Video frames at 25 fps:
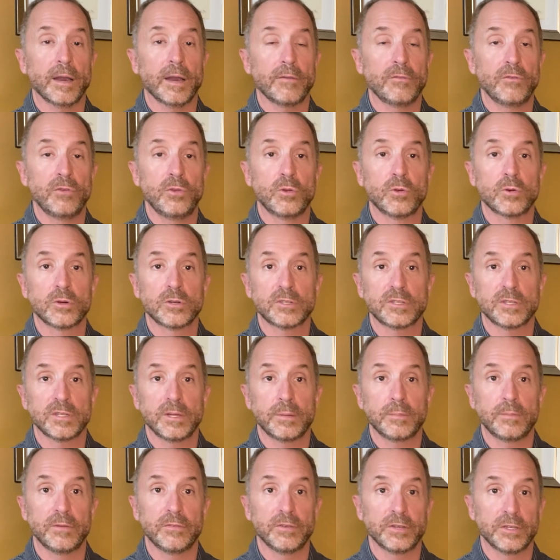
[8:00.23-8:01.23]
of newer
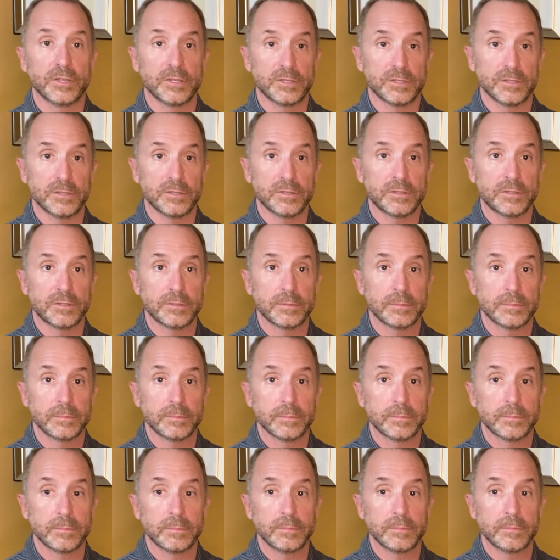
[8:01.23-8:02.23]
subdivisions
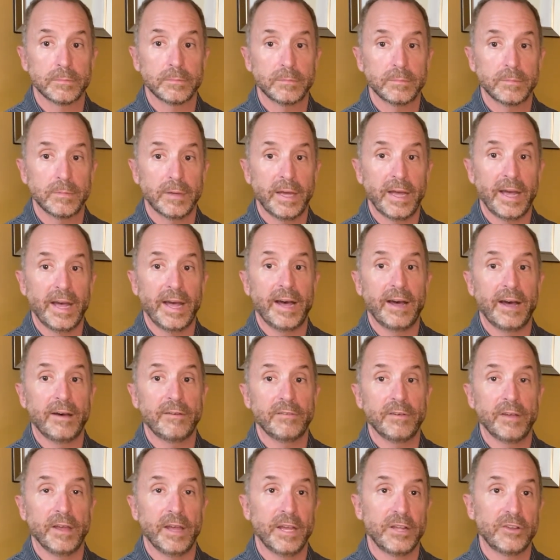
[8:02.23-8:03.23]

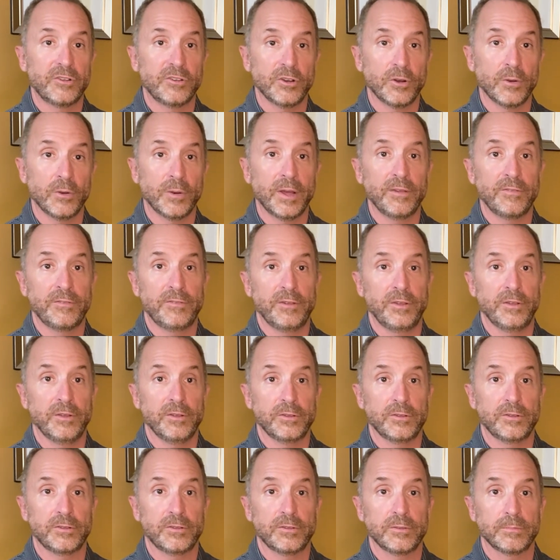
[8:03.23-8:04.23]
have HOA
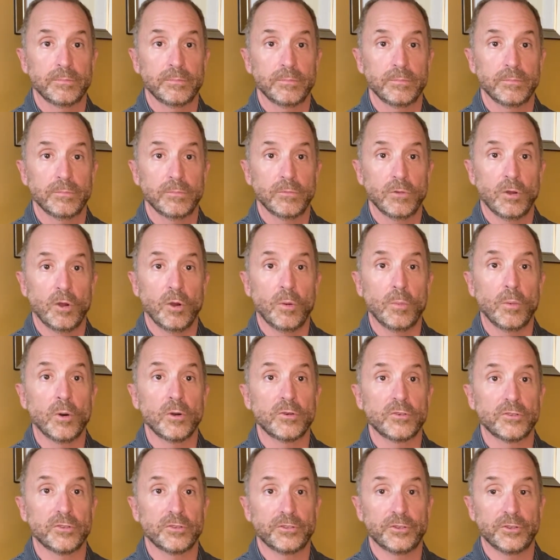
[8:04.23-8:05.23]
fees,
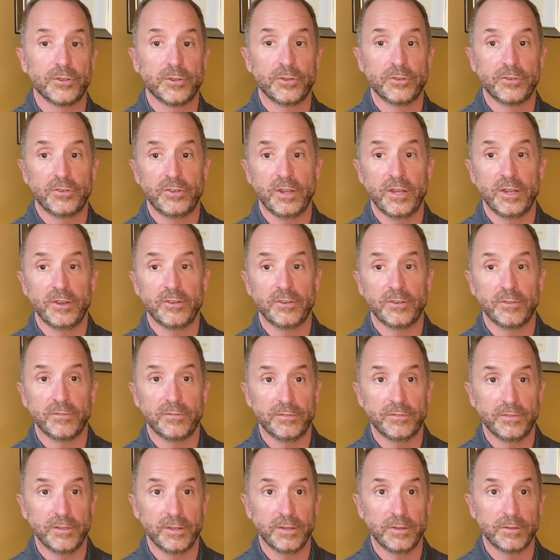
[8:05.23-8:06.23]
homeowners association
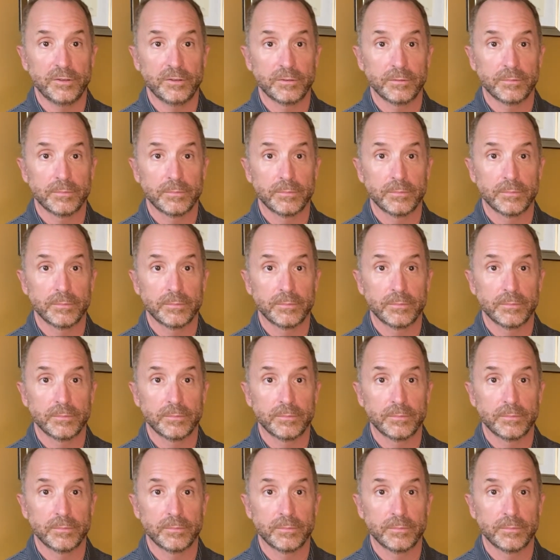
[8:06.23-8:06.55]
fees.